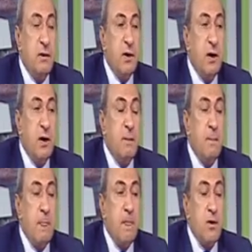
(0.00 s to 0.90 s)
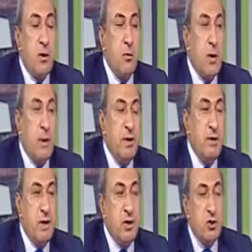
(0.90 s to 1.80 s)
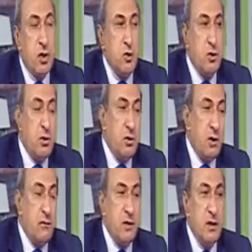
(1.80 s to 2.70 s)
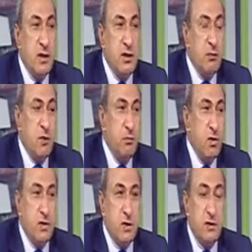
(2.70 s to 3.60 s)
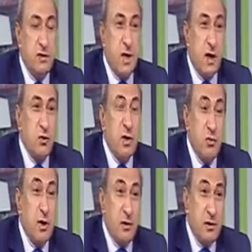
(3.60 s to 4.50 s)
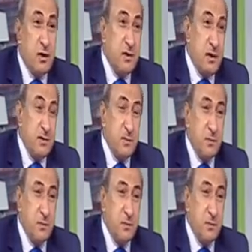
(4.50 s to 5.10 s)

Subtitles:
the initiation of the Egyptian presidency actually to a greater extent.